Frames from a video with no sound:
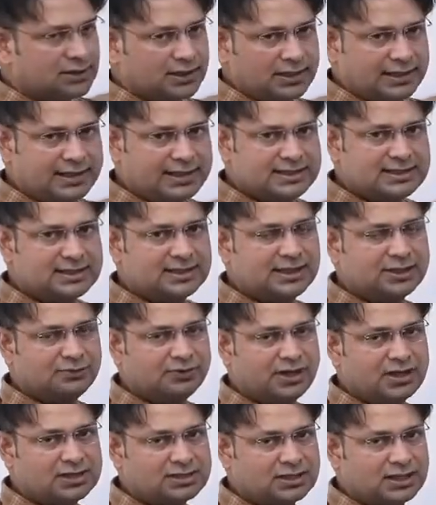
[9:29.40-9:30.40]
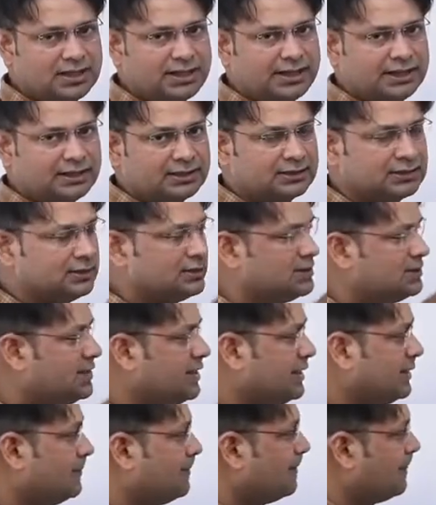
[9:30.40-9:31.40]
region that we are studying?
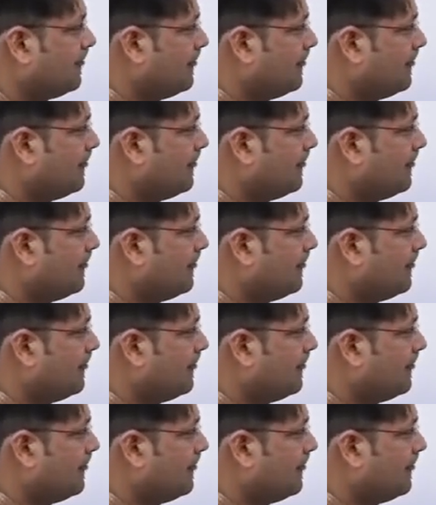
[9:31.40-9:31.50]
See,